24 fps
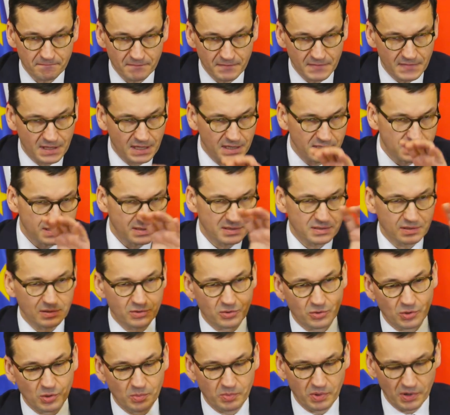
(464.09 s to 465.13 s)
this
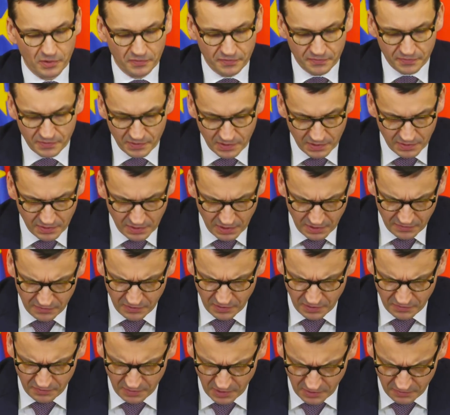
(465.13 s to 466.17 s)
group
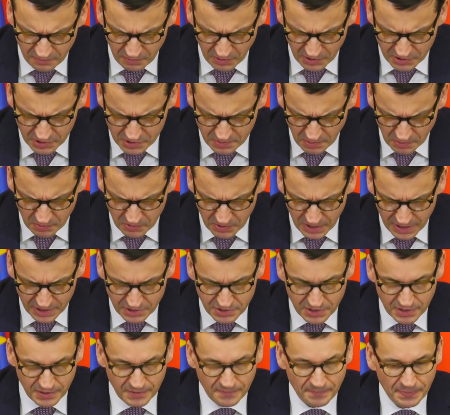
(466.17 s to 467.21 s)
of Polish
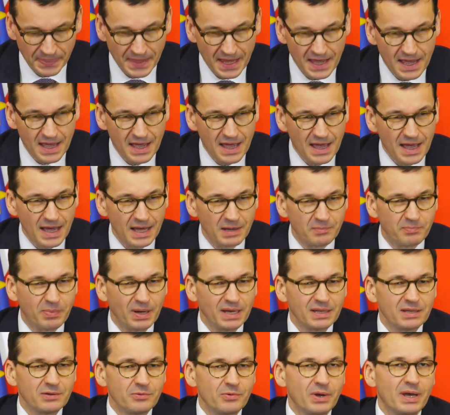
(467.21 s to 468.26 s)
population. And
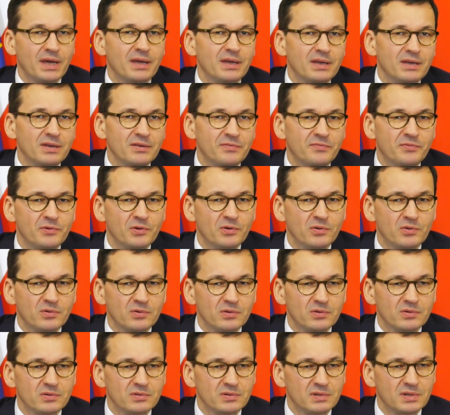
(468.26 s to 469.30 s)
by the way, if
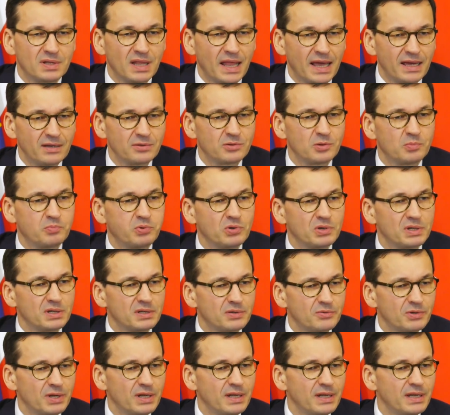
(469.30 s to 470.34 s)
you like to put
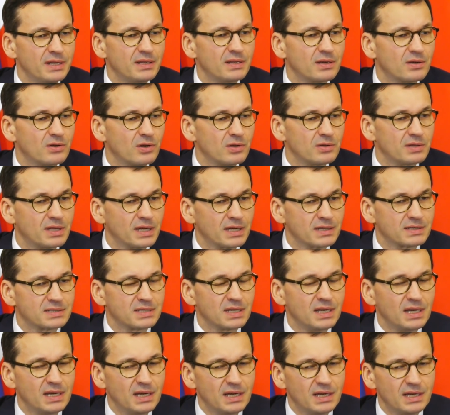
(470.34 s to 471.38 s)
it really in the
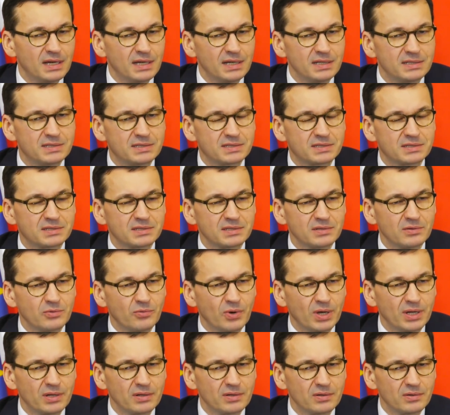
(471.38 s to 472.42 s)
context, it's
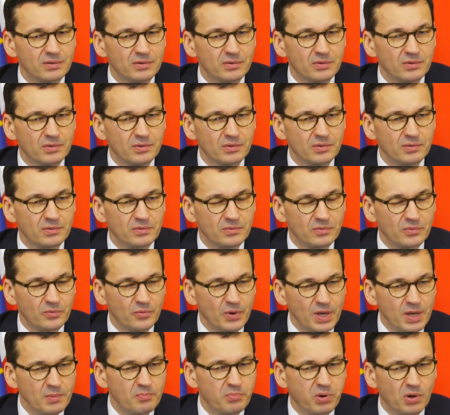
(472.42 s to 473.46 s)
when
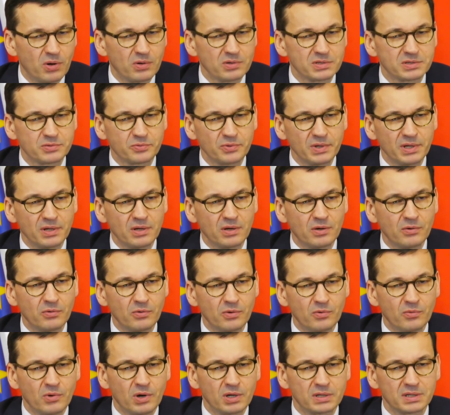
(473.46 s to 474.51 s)
we Poles, we know
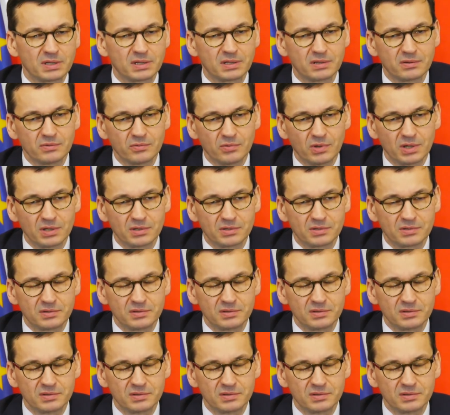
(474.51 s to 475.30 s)
what